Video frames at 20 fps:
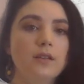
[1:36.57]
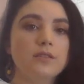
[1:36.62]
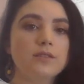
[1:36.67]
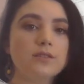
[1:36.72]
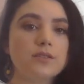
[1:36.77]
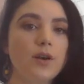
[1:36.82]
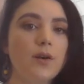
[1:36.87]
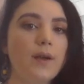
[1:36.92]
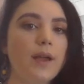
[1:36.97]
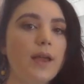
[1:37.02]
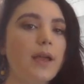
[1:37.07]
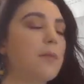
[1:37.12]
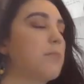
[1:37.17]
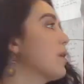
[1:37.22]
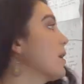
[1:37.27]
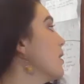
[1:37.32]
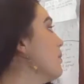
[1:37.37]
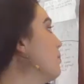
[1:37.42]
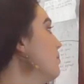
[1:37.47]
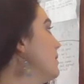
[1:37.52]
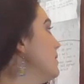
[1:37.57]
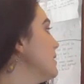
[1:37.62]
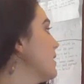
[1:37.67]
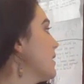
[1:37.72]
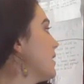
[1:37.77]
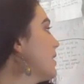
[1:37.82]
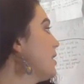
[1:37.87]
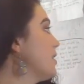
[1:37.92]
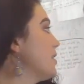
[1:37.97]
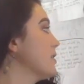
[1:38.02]
So a
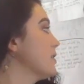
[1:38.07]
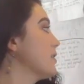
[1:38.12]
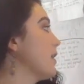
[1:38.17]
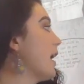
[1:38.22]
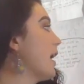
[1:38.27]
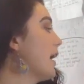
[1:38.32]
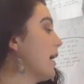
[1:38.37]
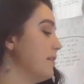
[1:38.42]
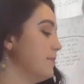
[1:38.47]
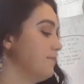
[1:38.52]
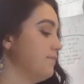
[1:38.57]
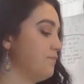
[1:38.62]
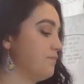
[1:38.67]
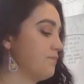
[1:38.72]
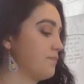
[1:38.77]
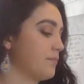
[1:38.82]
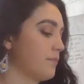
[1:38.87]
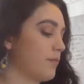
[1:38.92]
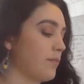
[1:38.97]
perpendicular line.